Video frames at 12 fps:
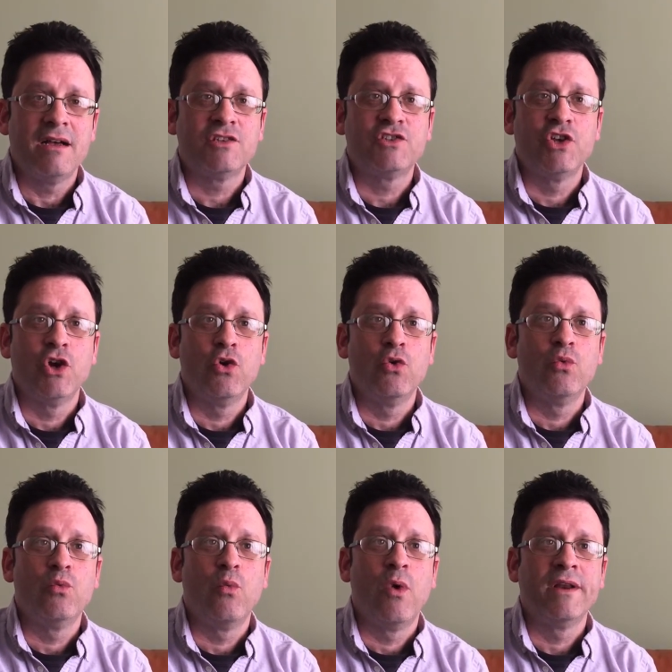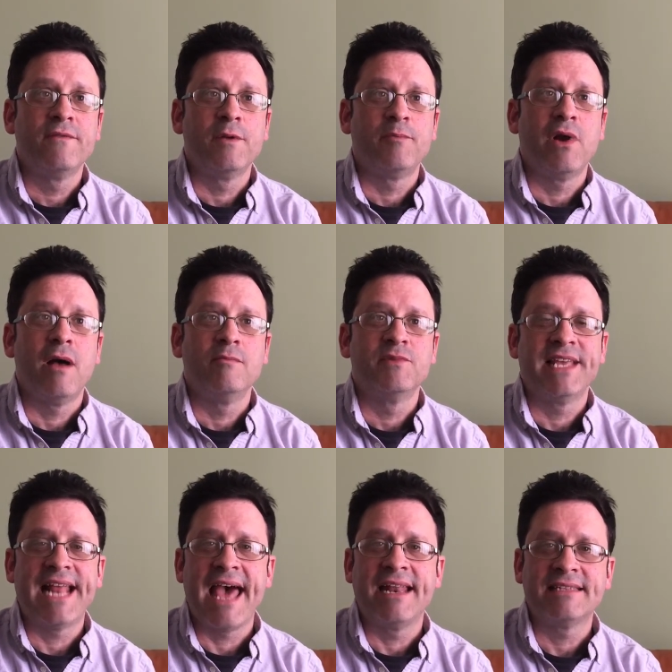So one of the problems
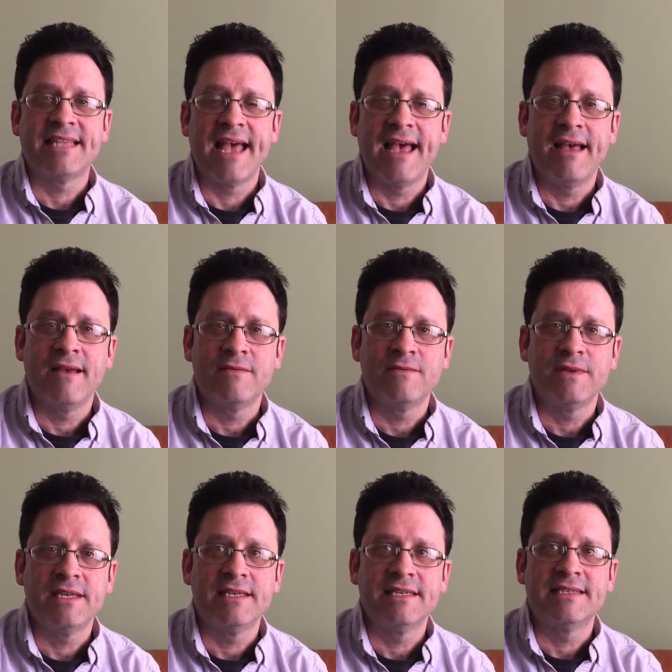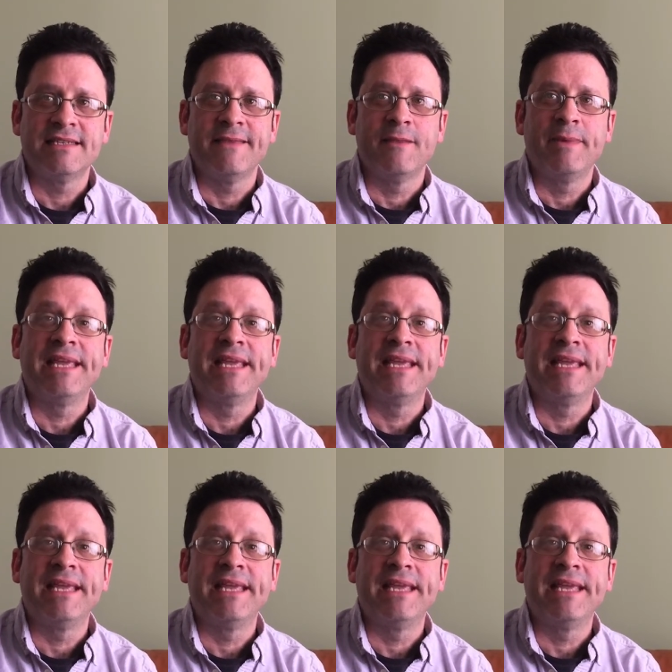that addicts have is in the